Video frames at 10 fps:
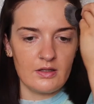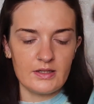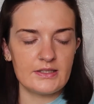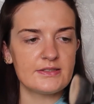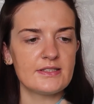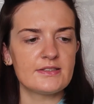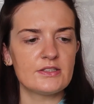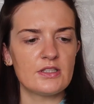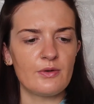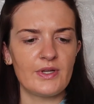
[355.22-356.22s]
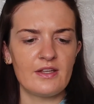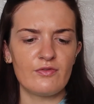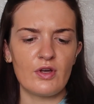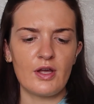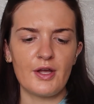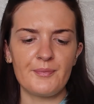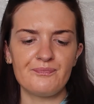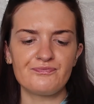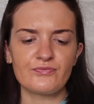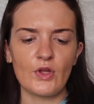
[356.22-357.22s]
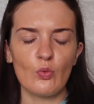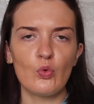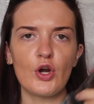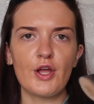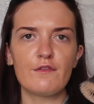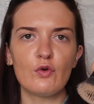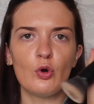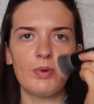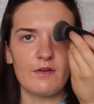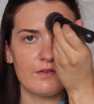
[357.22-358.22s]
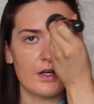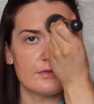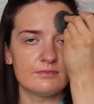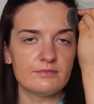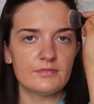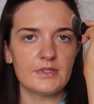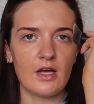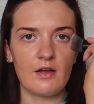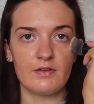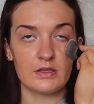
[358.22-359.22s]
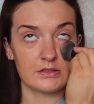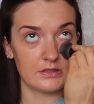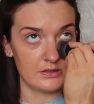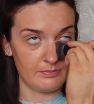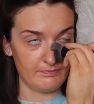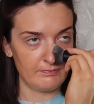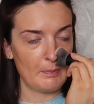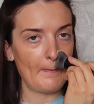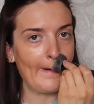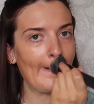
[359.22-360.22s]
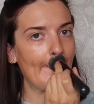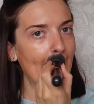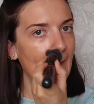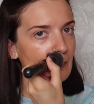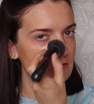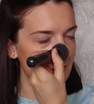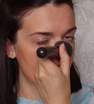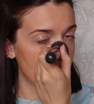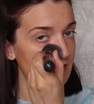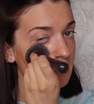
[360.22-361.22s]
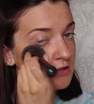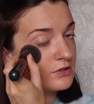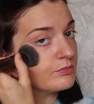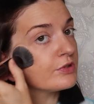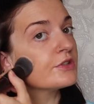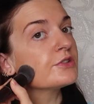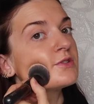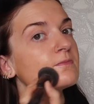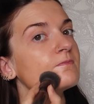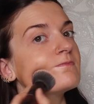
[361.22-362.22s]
This is the Zoeva 104 Buffer. I think this is like the ultimate foundation brush,